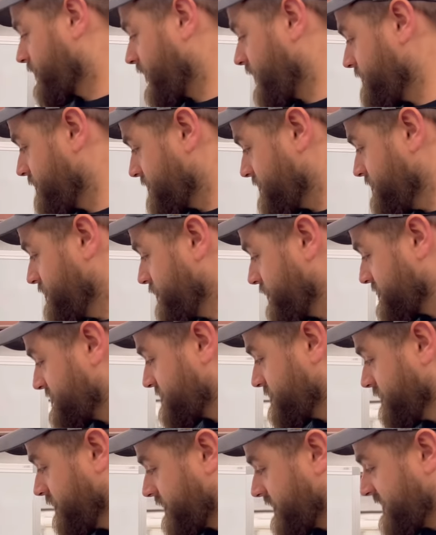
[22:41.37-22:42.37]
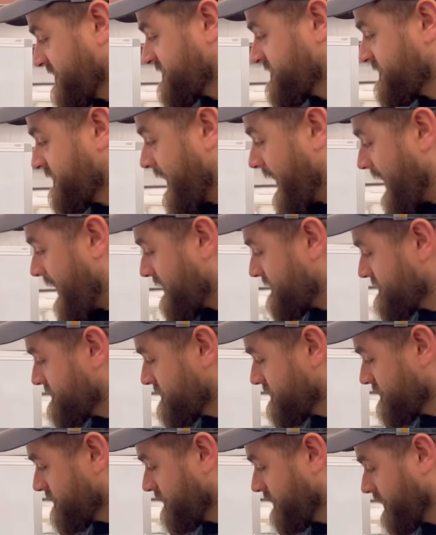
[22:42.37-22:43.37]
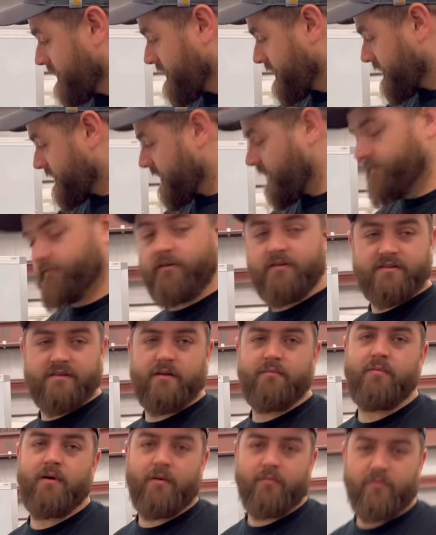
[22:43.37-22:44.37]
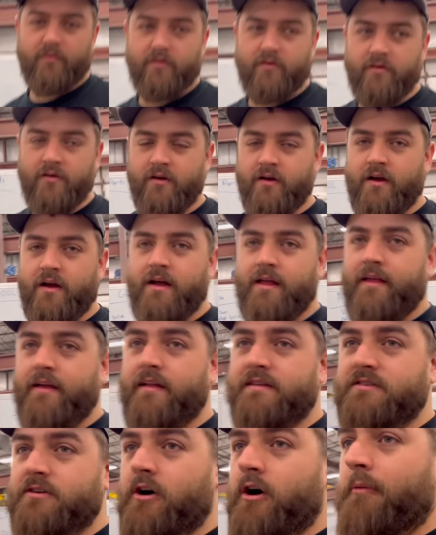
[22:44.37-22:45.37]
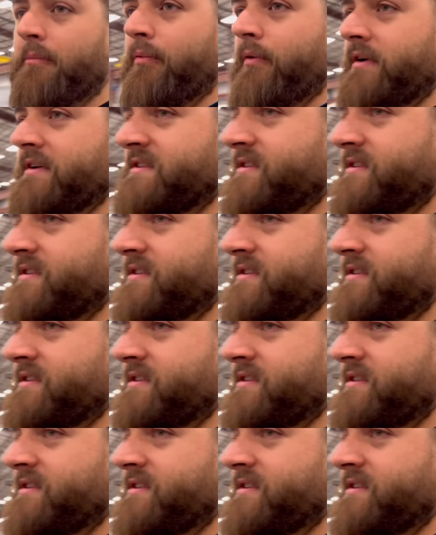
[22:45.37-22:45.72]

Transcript: cover, newer looking stacks, lug nut covers, and a bumper. it's all pretty